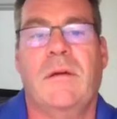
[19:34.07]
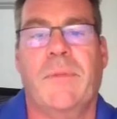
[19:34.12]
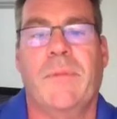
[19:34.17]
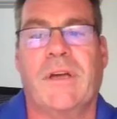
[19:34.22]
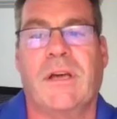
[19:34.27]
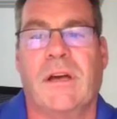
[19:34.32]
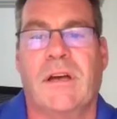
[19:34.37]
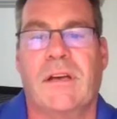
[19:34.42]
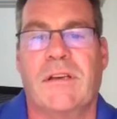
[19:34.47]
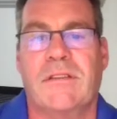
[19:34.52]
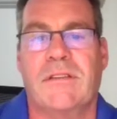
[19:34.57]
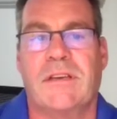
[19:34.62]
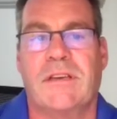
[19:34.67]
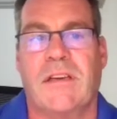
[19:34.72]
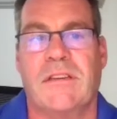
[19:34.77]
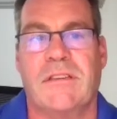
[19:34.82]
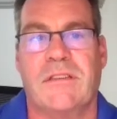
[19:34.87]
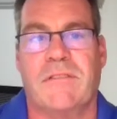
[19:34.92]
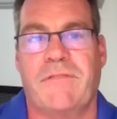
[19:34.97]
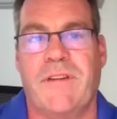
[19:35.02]
because
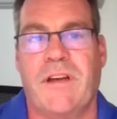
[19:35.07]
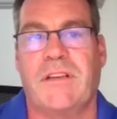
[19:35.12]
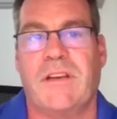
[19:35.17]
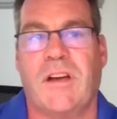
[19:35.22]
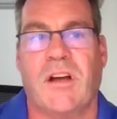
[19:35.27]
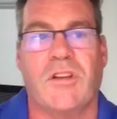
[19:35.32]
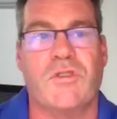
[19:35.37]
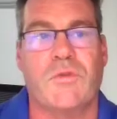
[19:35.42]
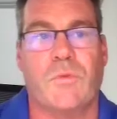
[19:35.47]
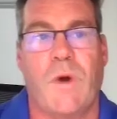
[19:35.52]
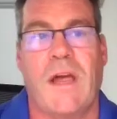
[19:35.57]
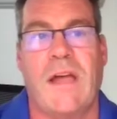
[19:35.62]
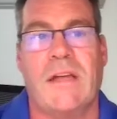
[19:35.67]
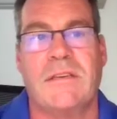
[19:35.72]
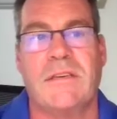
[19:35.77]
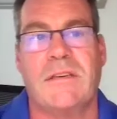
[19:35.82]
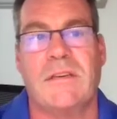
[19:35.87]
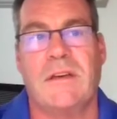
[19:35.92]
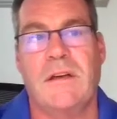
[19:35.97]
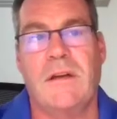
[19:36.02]
as the Fed cuts
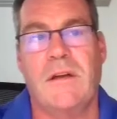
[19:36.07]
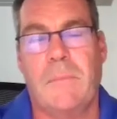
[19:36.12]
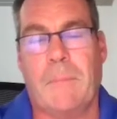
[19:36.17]
rates,